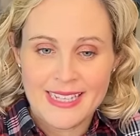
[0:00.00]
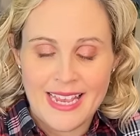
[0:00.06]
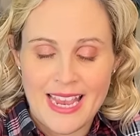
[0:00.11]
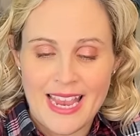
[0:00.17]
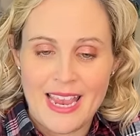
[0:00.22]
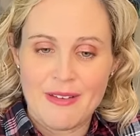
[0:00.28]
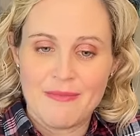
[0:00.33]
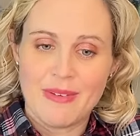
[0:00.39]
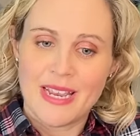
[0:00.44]

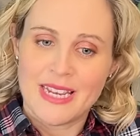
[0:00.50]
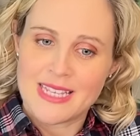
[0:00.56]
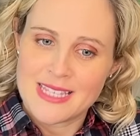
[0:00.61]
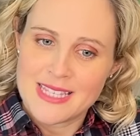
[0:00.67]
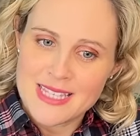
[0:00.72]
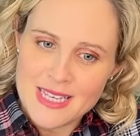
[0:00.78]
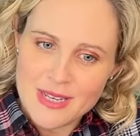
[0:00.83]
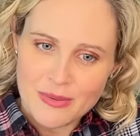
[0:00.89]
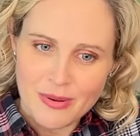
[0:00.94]
I can
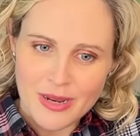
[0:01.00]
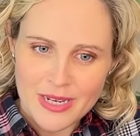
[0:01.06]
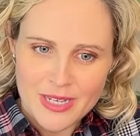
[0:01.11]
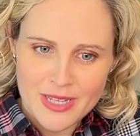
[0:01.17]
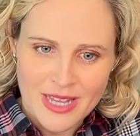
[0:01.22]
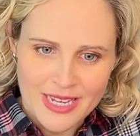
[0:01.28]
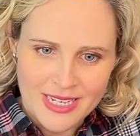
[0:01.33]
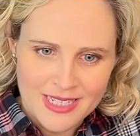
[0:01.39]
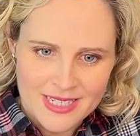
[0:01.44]
see why you
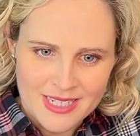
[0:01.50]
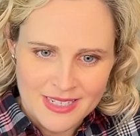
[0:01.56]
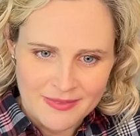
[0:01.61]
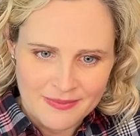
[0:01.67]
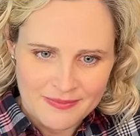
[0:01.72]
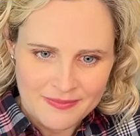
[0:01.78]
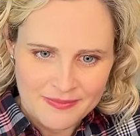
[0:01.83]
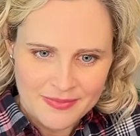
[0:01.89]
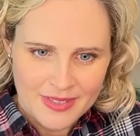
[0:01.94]
liked
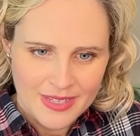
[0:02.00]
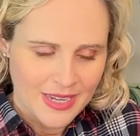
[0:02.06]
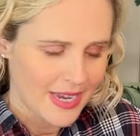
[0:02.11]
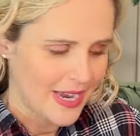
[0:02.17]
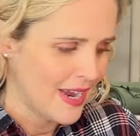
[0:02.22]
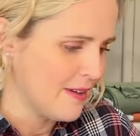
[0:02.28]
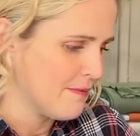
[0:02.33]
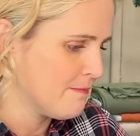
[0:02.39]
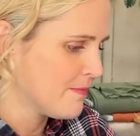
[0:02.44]

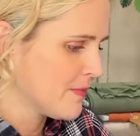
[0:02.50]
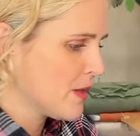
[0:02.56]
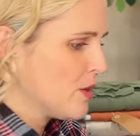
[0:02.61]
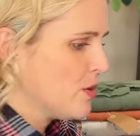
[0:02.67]
it.